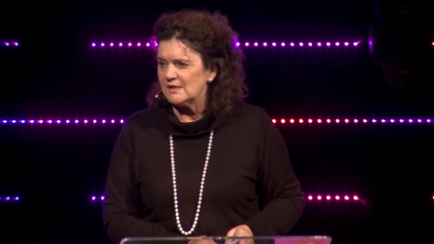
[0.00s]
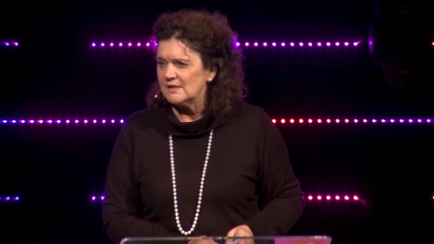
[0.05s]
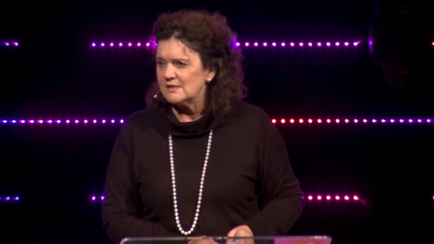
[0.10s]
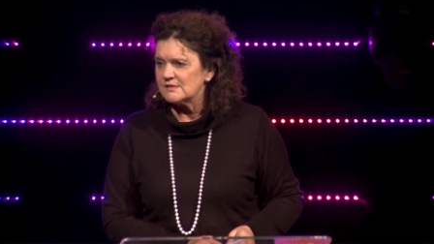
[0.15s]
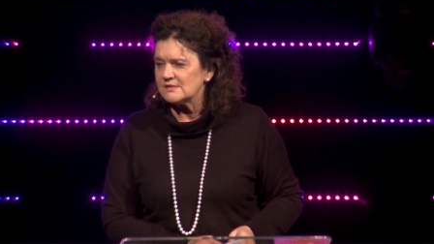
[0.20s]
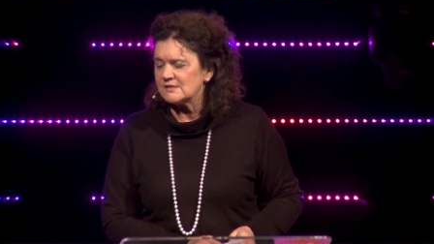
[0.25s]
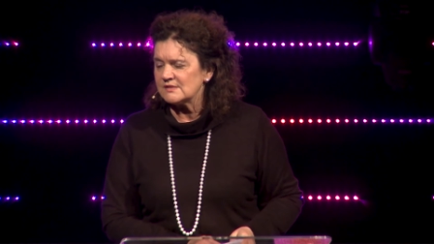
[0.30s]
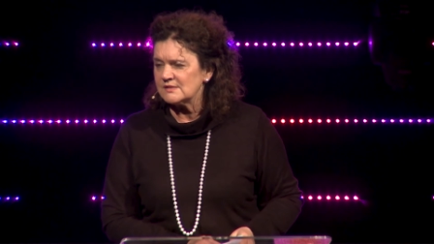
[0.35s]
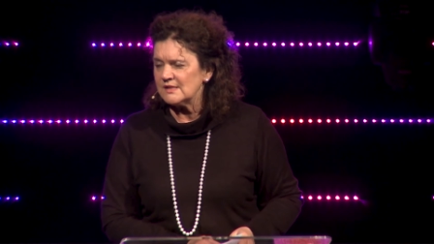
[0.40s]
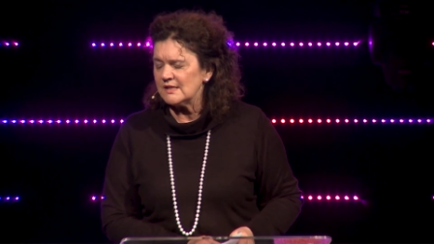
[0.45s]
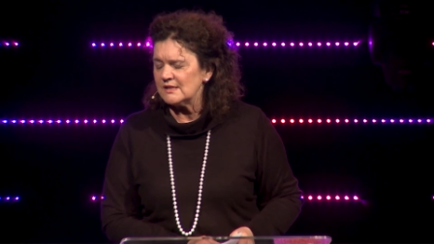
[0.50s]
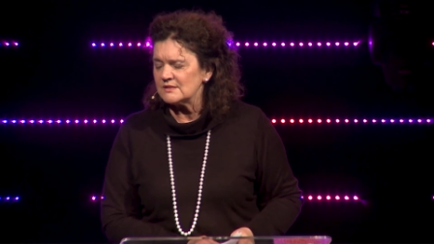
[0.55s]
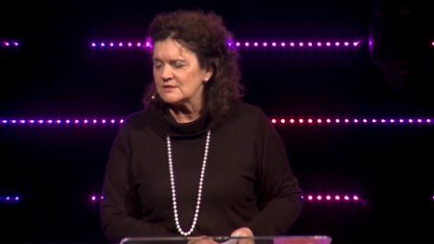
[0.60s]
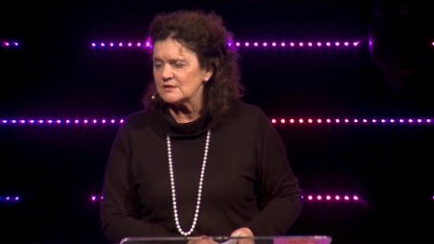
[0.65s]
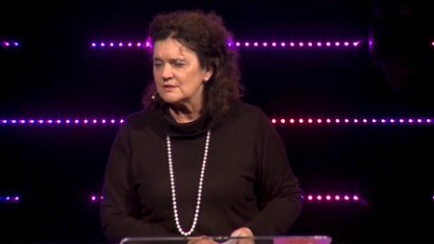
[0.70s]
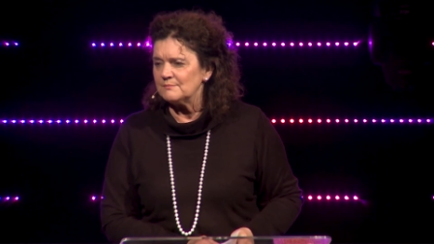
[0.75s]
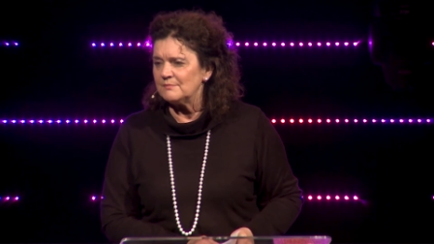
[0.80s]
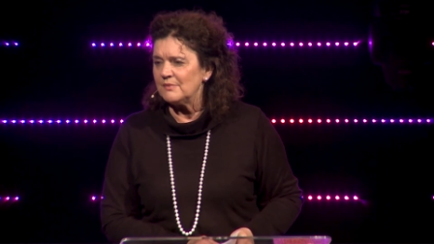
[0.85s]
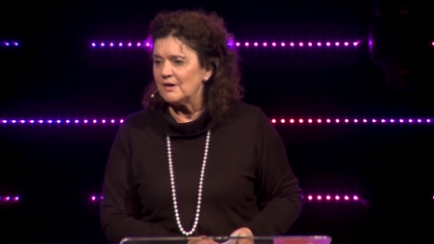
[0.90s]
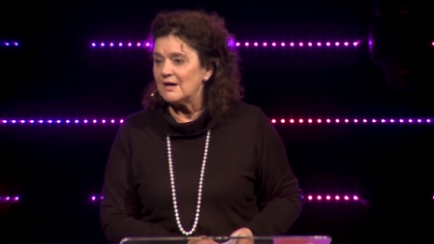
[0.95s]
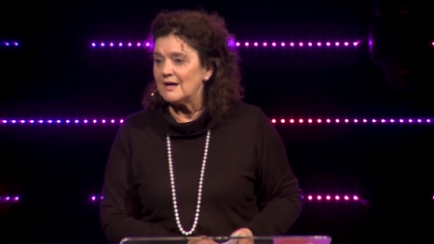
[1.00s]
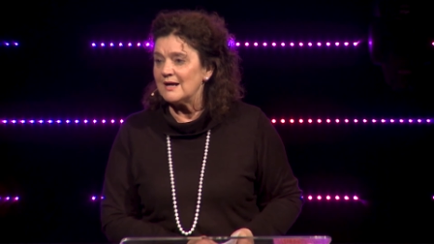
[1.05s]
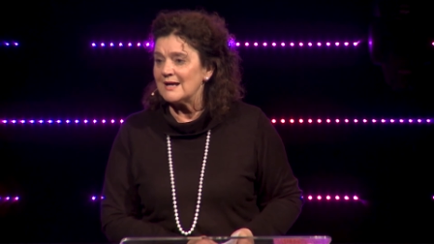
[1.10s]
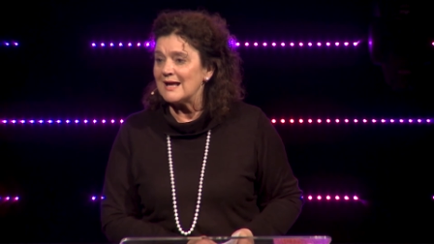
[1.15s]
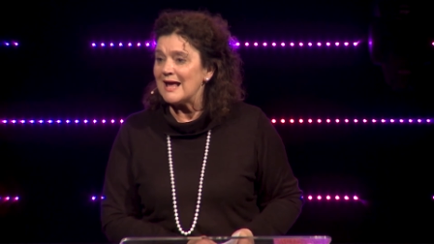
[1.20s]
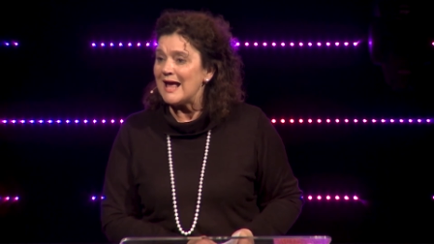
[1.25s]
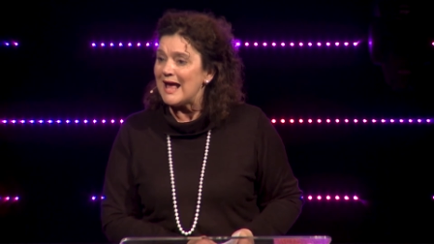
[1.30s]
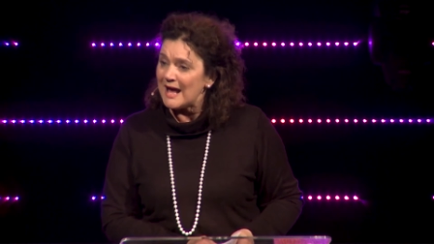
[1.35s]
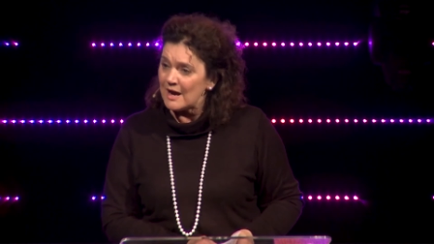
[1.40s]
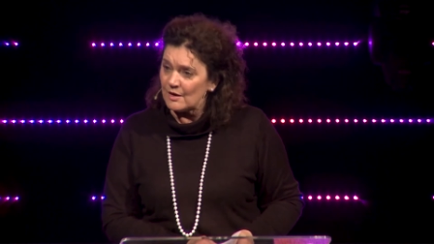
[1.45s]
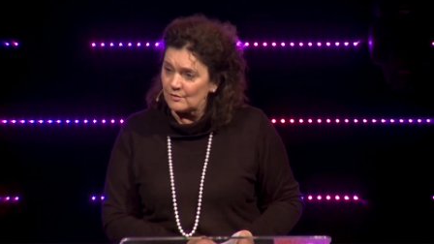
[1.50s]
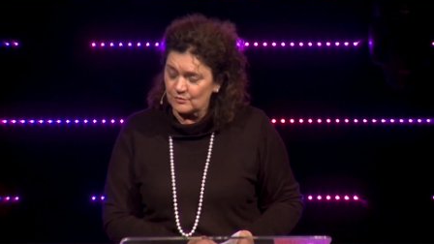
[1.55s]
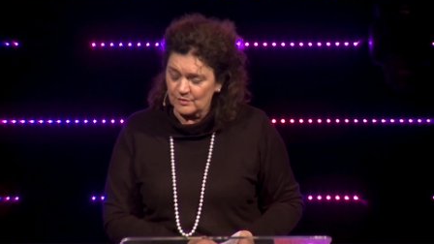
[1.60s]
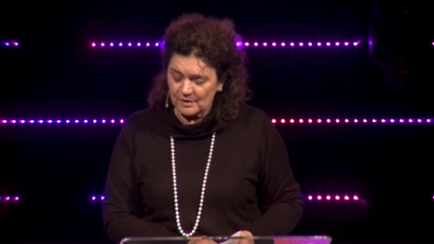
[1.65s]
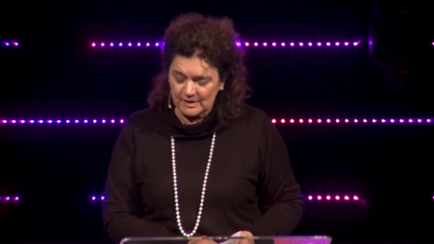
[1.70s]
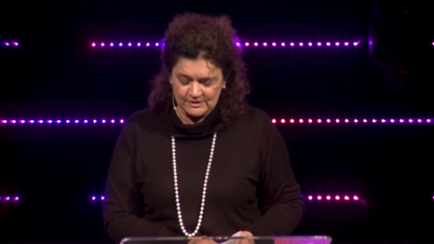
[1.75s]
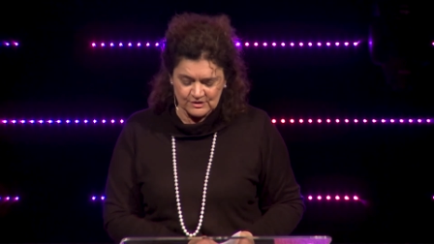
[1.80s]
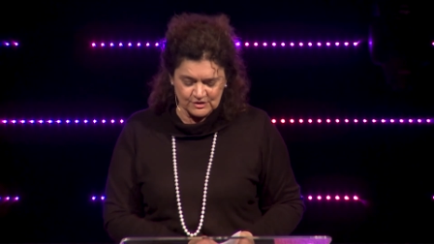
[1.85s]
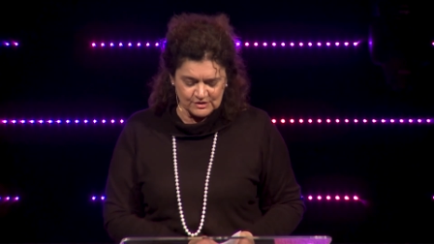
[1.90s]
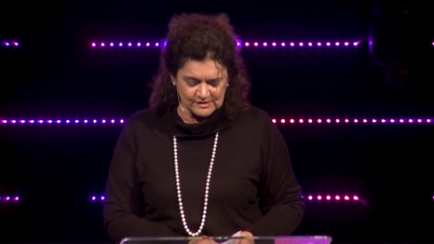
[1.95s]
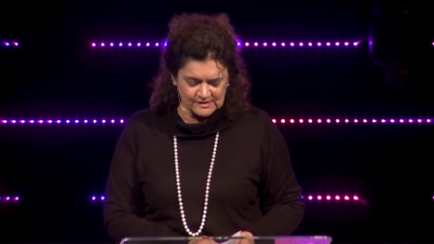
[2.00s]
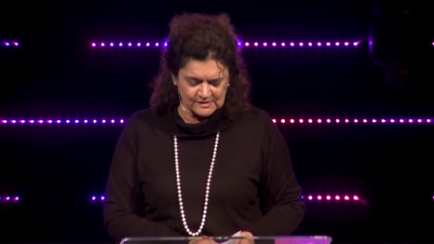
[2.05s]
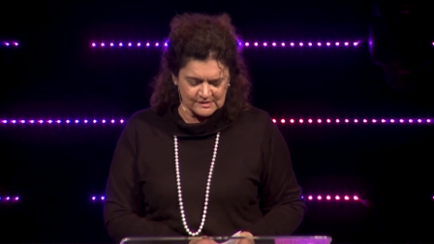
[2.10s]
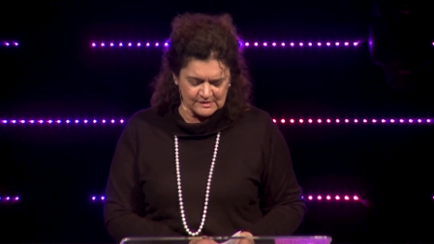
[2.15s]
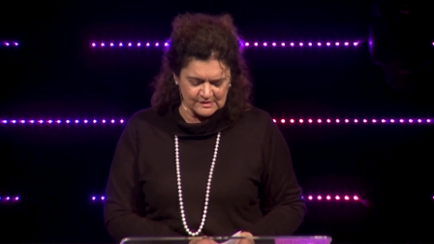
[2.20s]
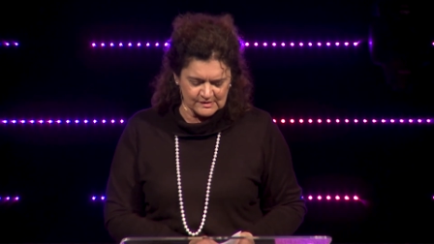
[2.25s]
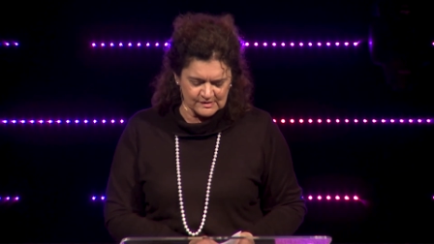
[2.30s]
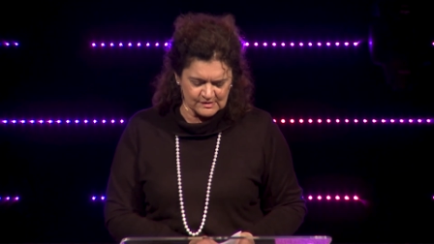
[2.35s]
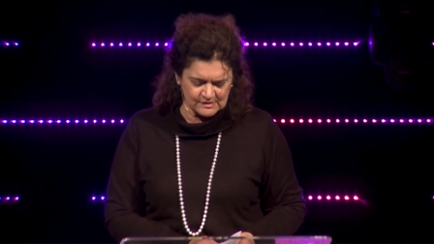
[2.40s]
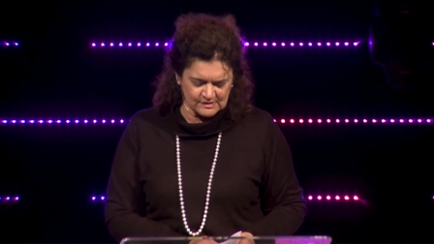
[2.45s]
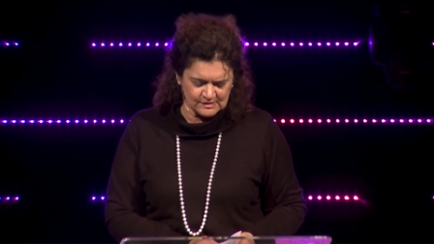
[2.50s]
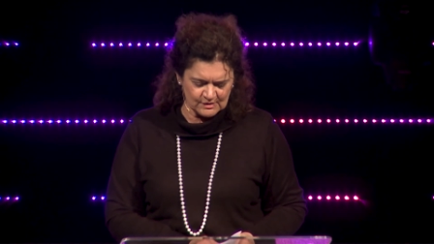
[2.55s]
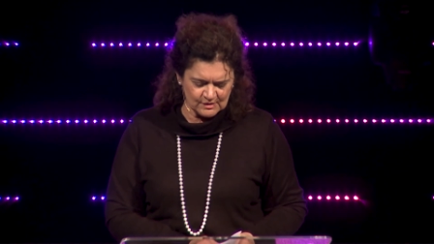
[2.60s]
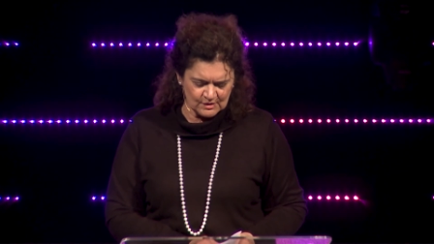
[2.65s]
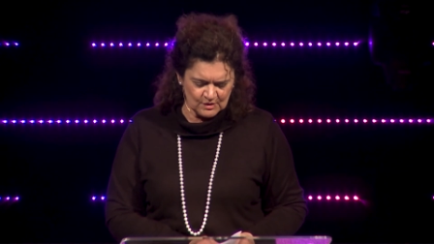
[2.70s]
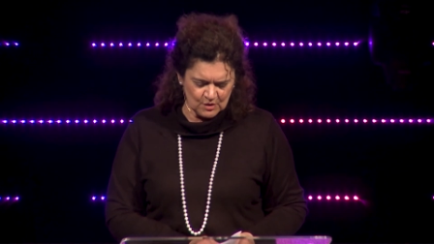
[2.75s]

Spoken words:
set by our righteousness